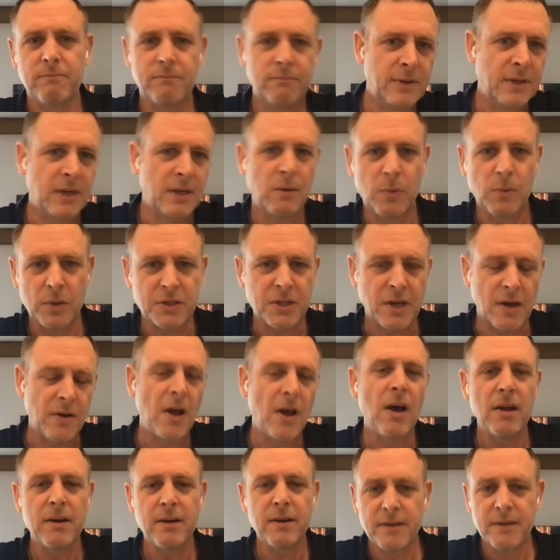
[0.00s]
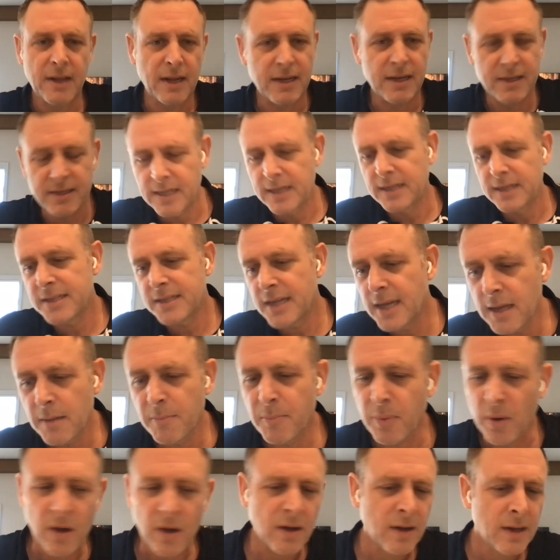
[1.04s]
you know, what's going on and
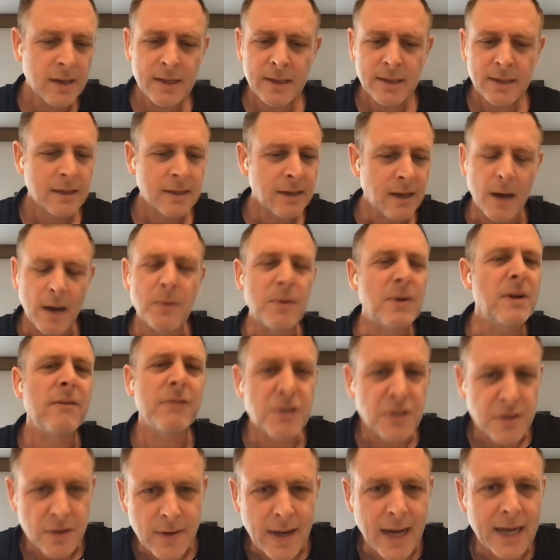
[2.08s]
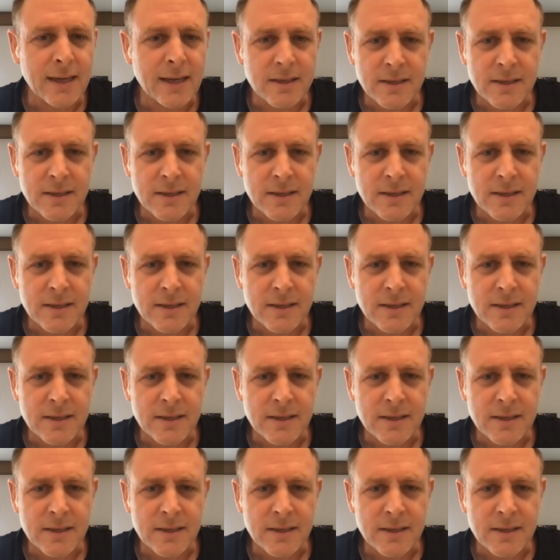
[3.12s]
but I would never do that.